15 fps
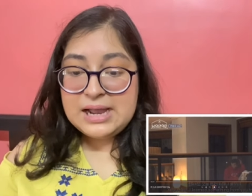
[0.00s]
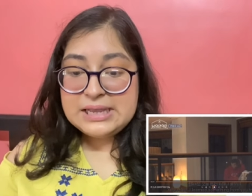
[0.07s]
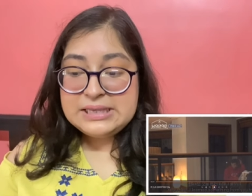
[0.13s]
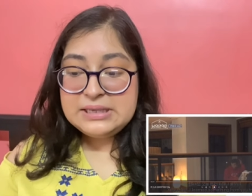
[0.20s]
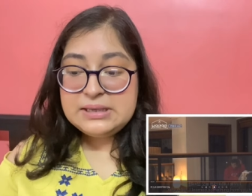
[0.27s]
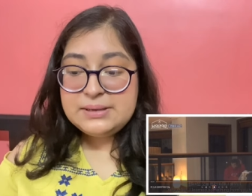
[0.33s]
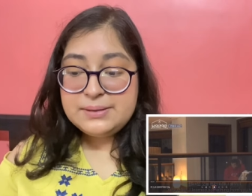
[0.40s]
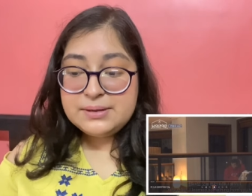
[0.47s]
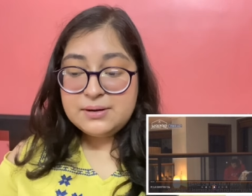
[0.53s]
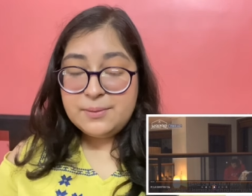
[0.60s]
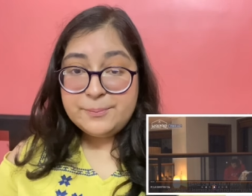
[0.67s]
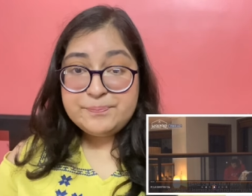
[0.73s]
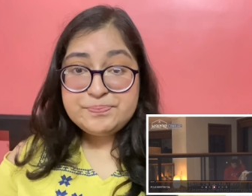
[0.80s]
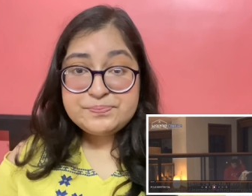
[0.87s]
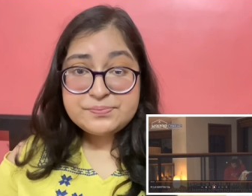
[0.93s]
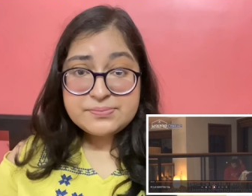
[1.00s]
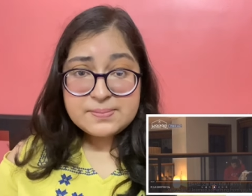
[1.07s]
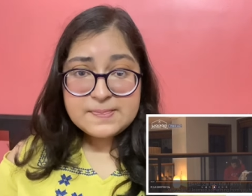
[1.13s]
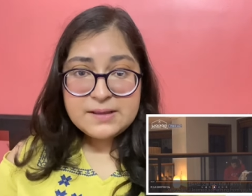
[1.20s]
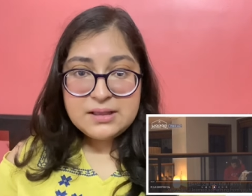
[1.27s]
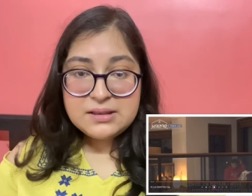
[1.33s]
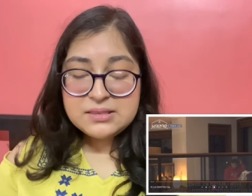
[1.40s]
He... Um,
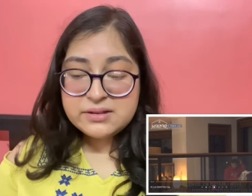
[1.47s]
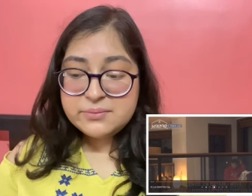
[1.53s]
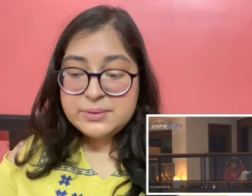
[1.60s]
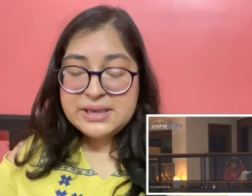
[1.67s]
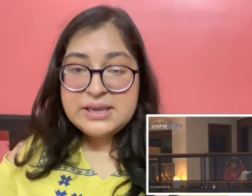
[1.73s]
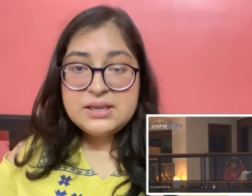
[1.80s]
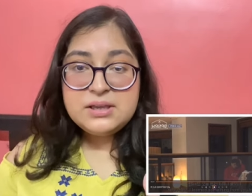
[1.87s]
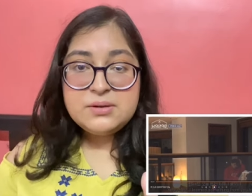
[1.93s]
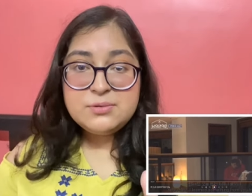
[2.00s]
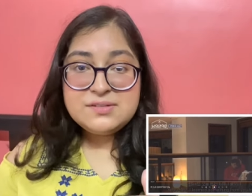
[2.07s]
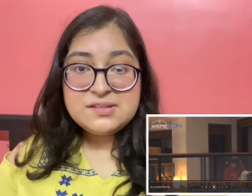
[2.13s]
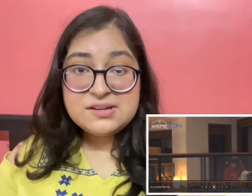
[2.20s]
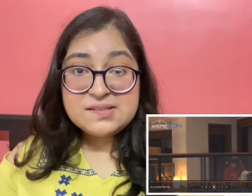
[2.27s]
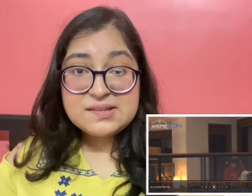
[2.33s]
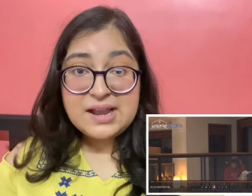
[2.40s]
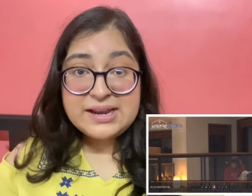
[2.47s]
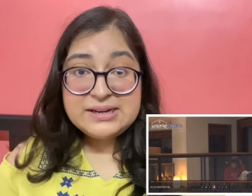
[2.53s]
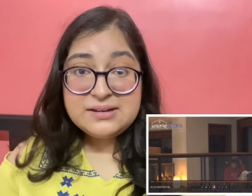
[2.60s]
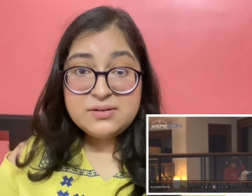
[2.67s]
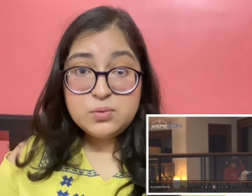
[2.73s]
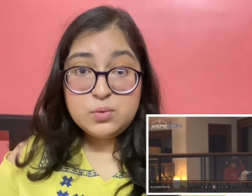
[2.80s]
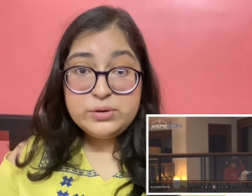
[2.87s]
the way he was decided